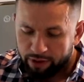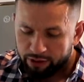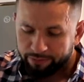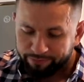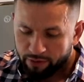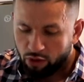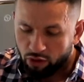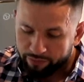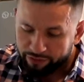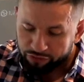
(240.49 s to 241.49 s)
butter,
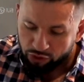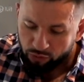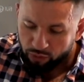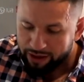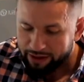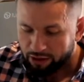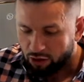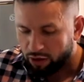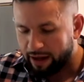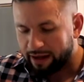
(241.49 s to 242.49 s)
or if it's too
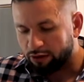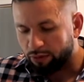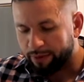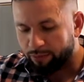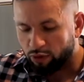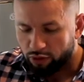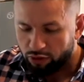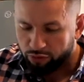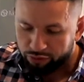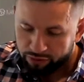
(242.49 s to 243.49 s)
wet, add a little bit more
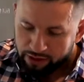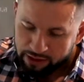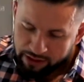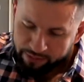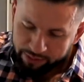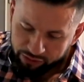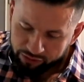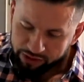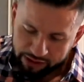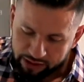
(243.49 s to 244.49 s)
oats. But you'll
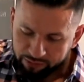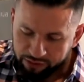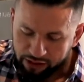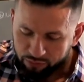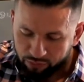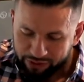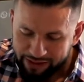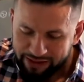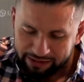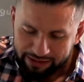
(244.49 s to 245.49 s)
see it comes out
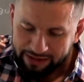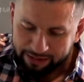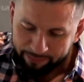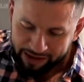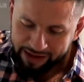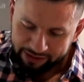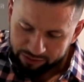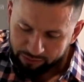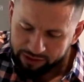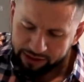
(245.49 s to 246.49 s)
really like a
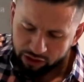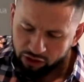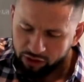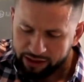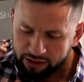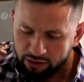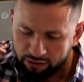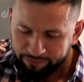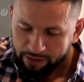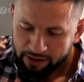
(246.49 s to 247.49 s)
paste, almost like a cookie
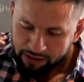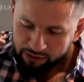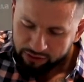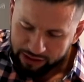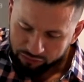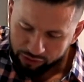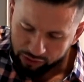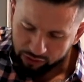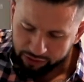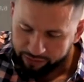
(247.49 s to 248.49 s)
dough. So that's what
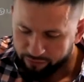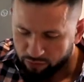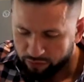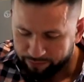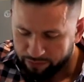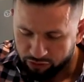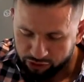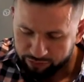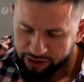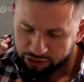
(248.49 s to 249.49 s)
you're looking for. So
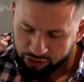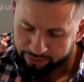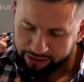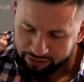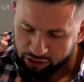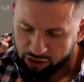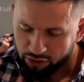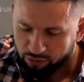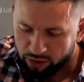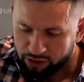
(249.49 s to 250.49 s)
just make sure you mix it
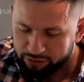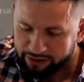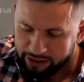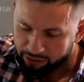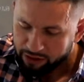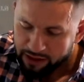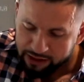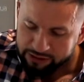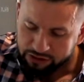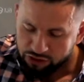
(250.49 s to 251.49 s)
all well together,
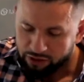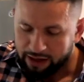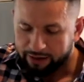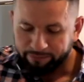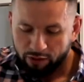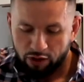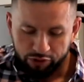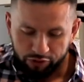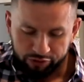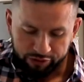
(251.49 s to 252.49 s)
since you got all
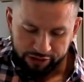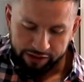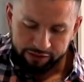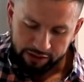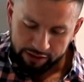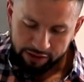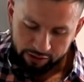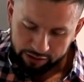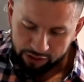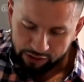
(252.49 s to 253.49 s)
those seeds in
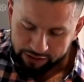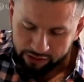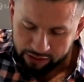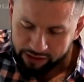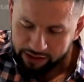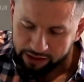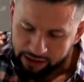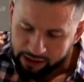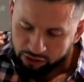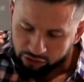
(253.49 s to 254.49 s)
there and then you got the honey.
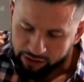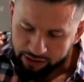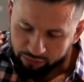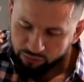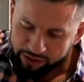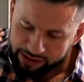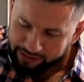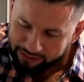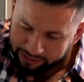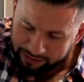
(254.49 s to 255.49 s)
You got to
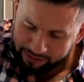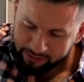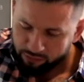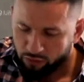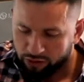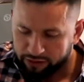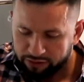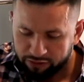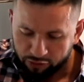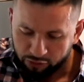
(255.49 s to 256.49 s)
really work
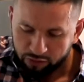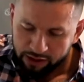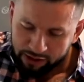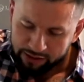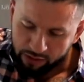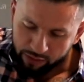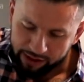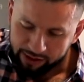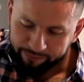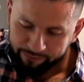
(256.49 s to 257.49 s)
this through. That
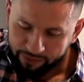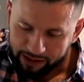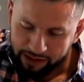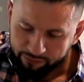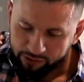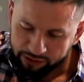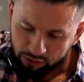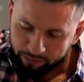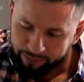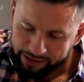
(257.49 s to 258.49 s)
way every
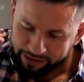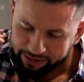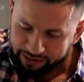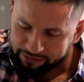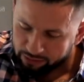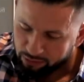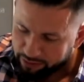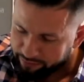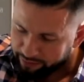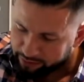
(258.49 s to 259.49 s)
little bite gets a little
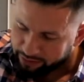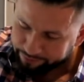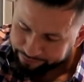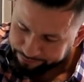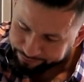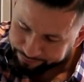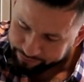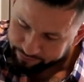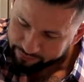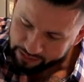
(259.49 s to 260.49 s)
bit of everything.
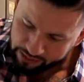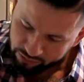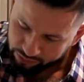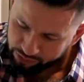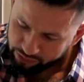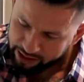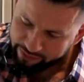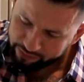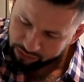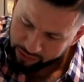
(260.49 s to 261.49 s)
So when you
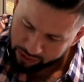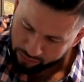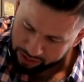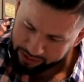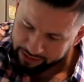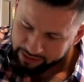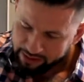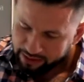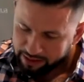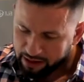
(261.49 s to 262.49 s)
have it the way you want it,
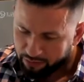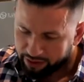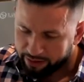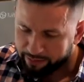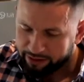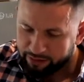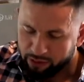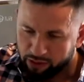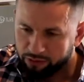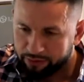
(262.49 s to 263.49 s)
now we're gonna make the
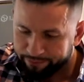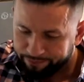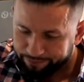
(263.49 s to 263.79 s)
balls.